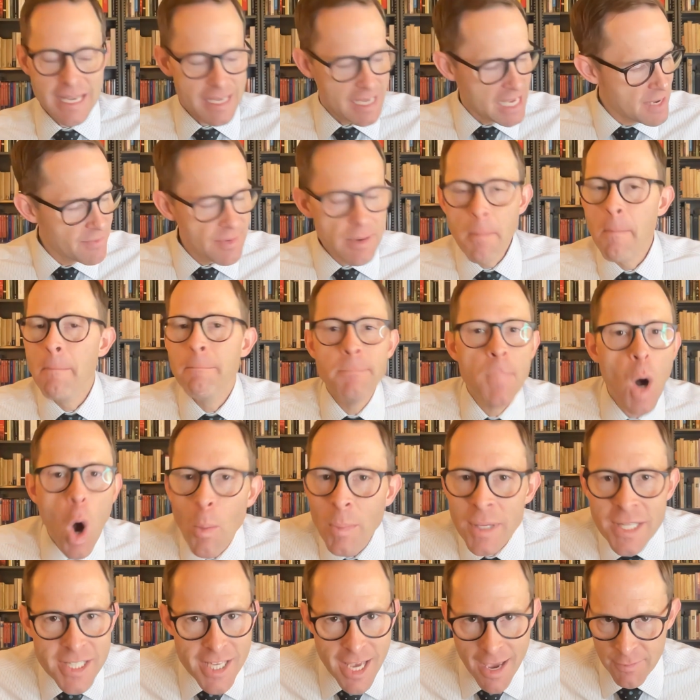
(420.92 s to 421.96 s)
even
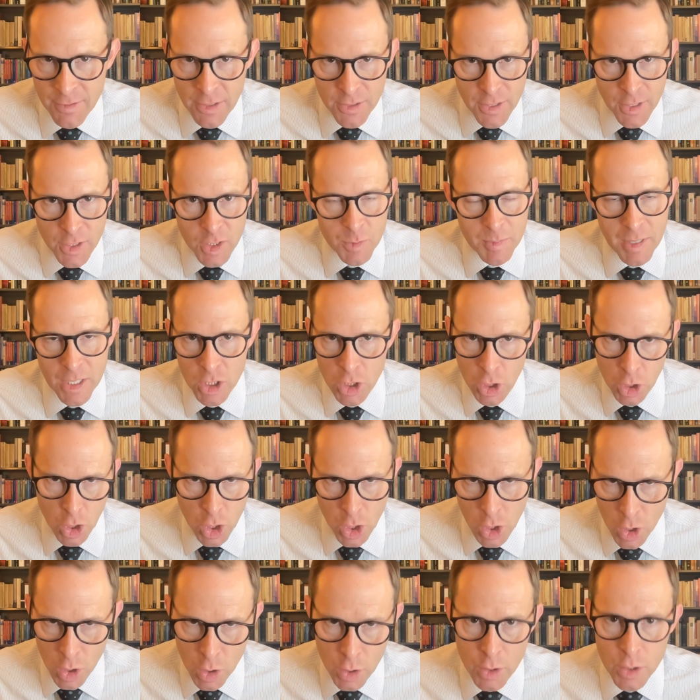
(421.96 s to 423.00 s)
moments after this speech
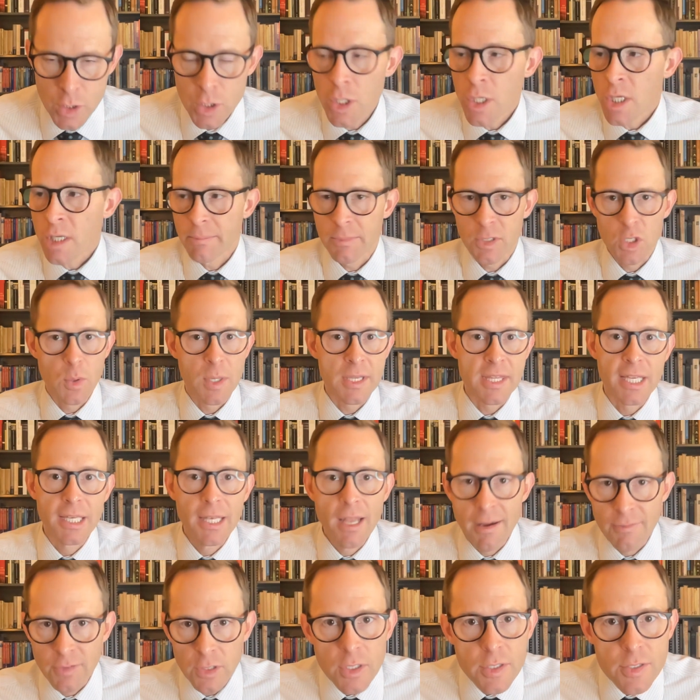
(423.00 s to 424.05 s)
occurs between the
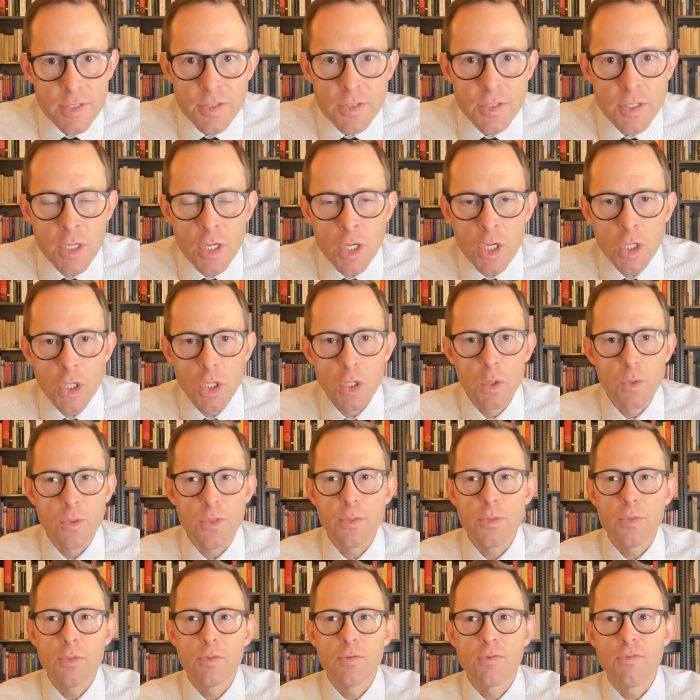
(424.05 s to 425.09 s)
lovers, who,
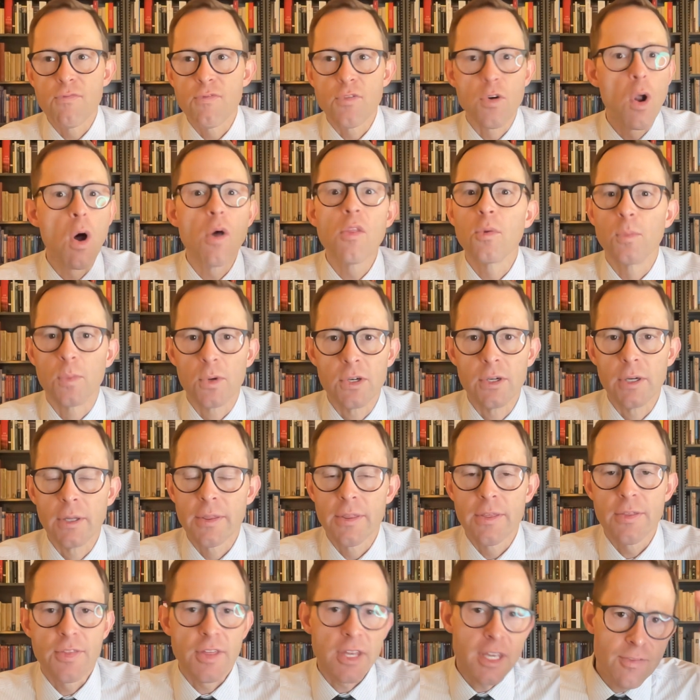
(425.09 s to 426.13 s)
for all the world,
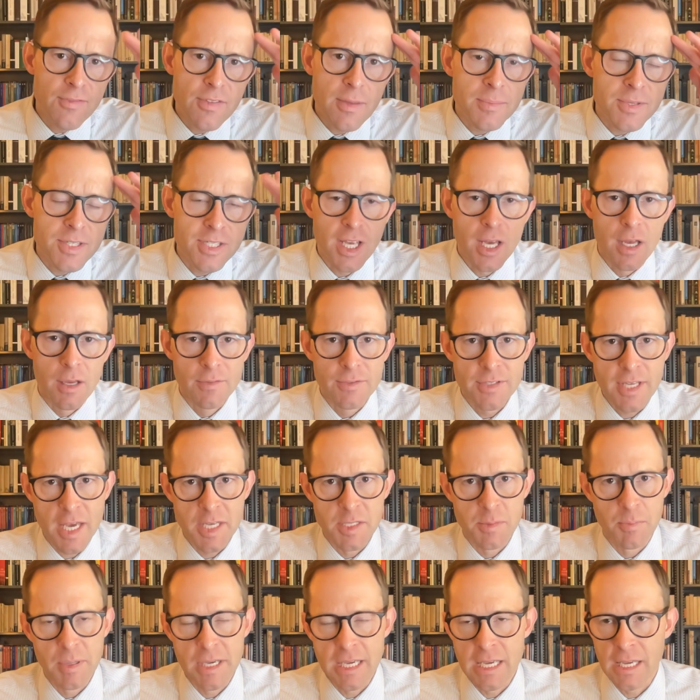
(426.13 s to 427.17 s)
think of themselves as
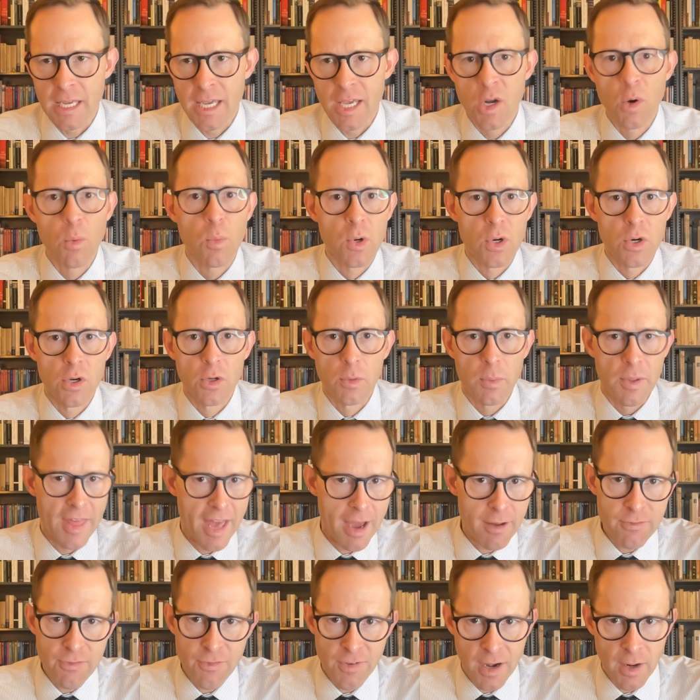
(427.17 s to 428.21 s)
being in a world
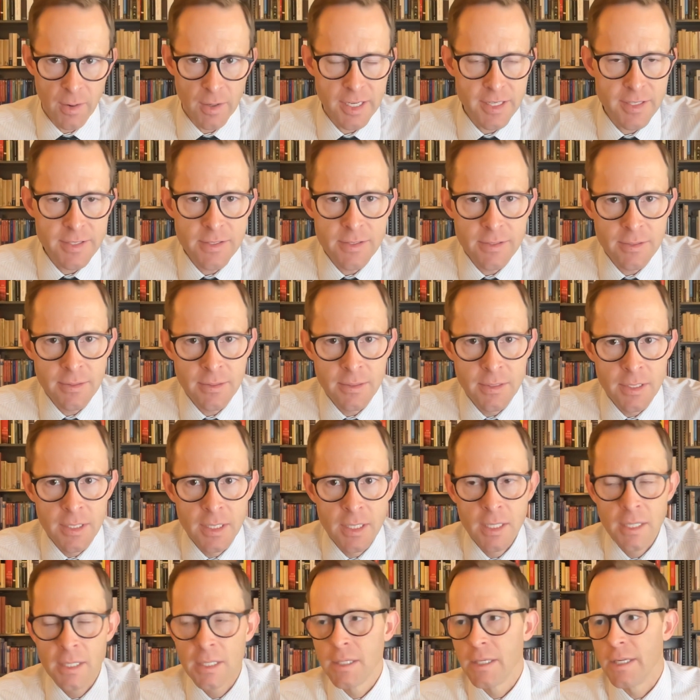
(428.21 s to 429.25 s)
without fairies,
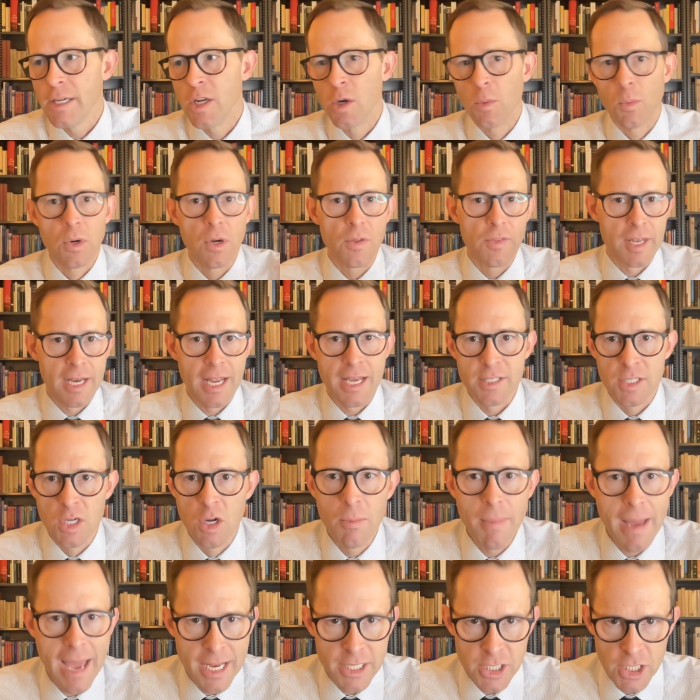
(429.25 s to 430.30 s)
in a world that has no
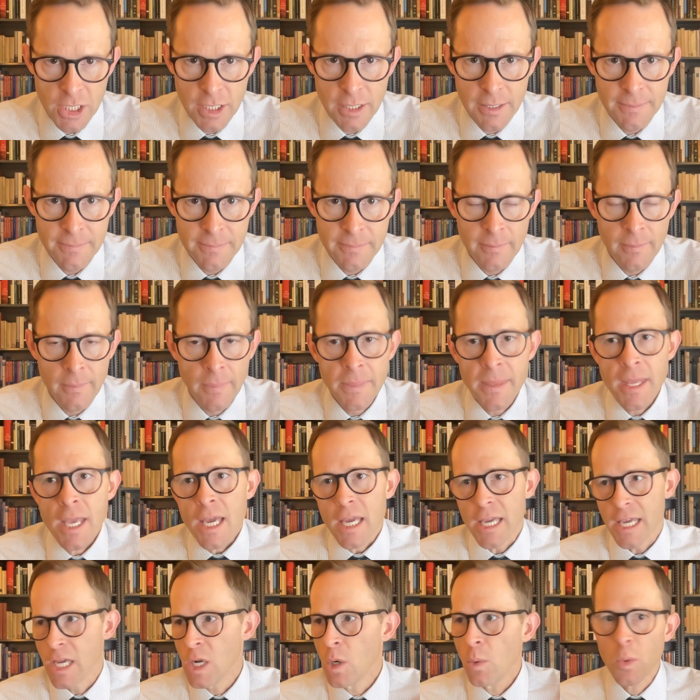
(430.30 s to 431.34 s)
magic,
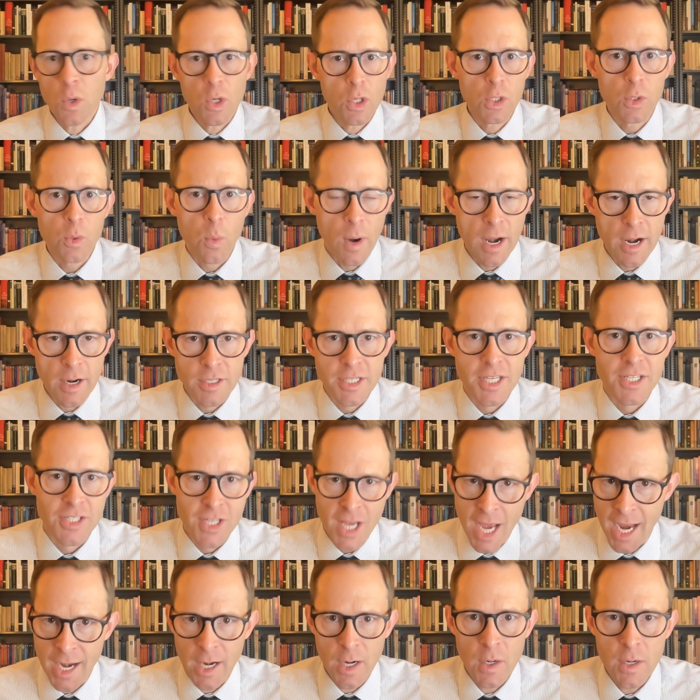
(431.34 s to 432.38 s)
in a world where
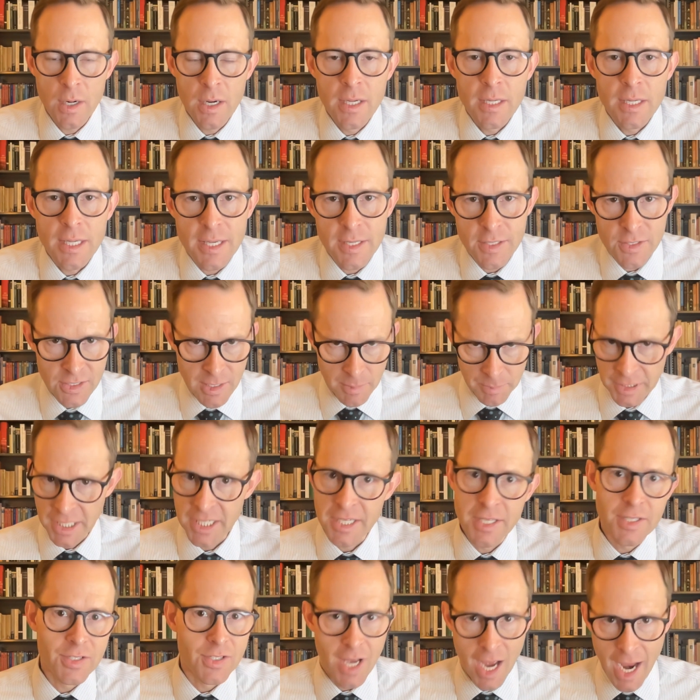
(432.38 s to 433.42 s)
desire is simply
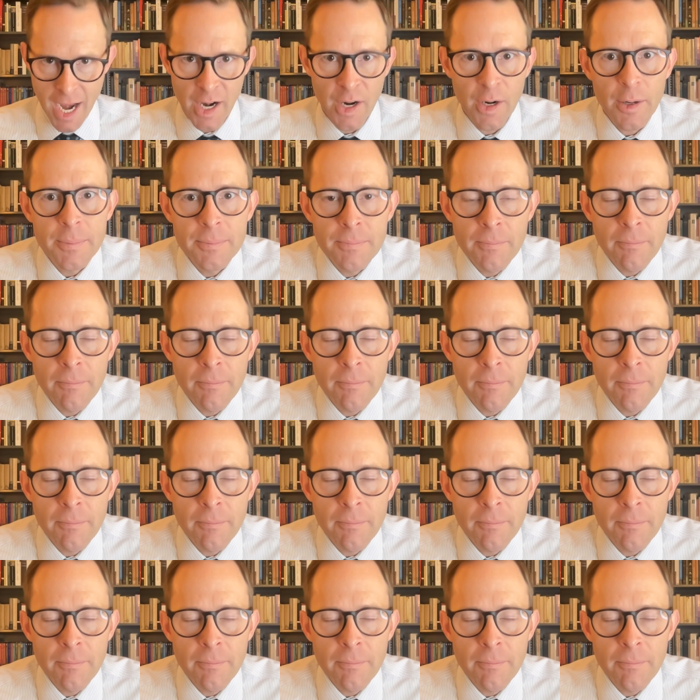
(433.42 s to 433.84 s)
desire,